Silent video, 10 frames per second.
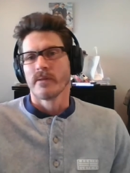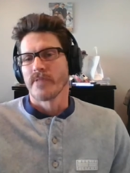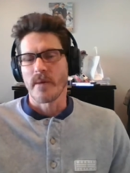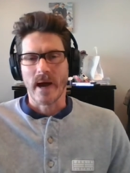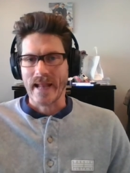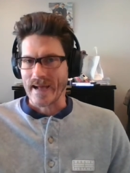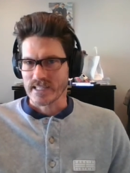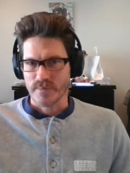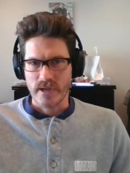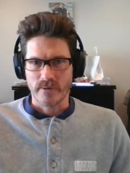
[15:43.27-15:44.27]
they might
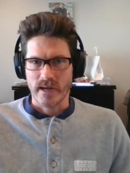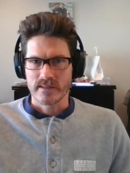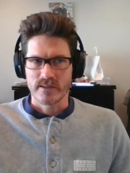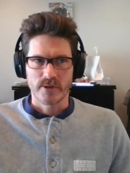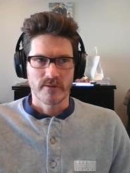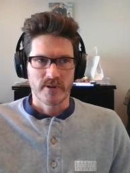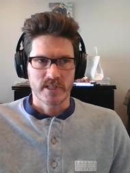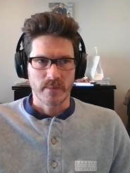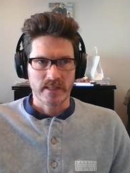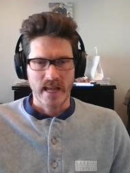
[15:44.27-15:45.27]
ask me, right? The
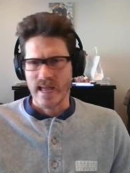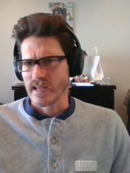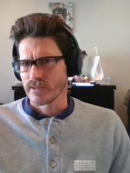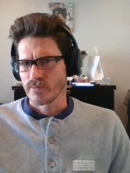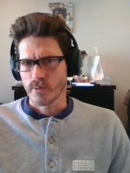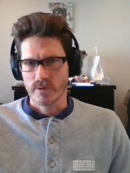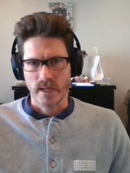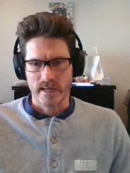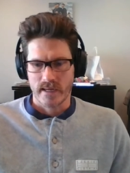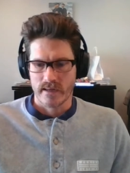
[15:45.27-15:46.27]
university might say, hey,
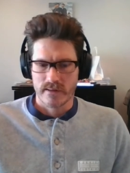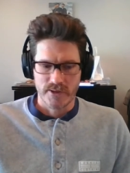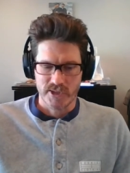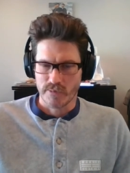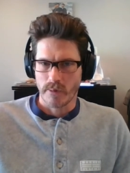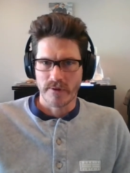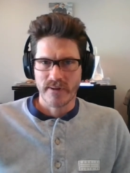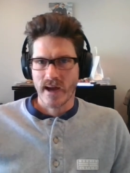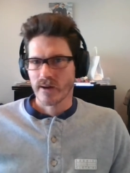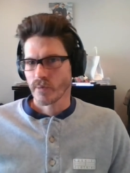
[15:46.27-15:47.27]
like, this is what we
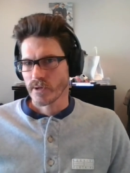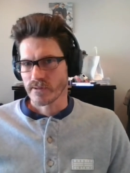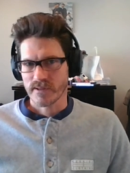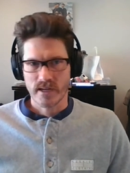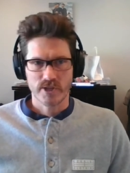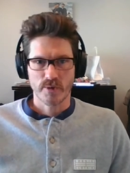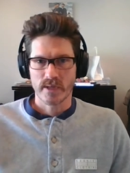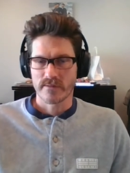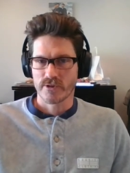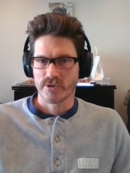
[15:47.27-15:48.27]
found. What do you think? Should we
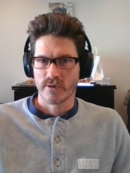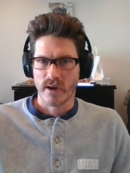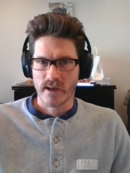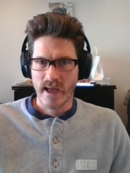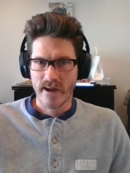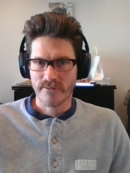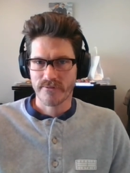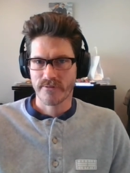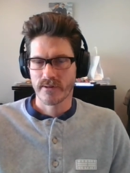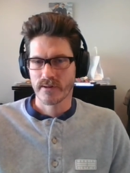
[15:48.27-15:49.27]
give the student an
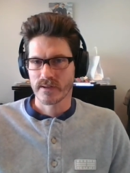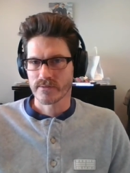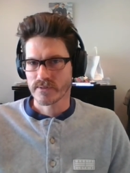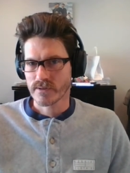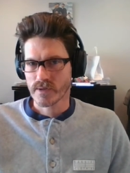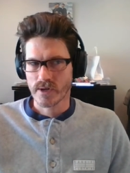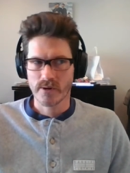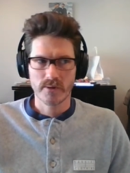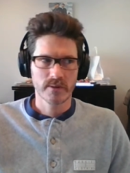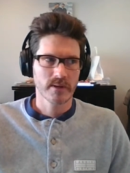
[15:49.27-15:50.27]
F, a
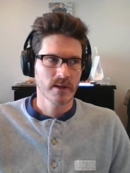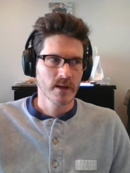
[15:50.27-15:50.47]
zero,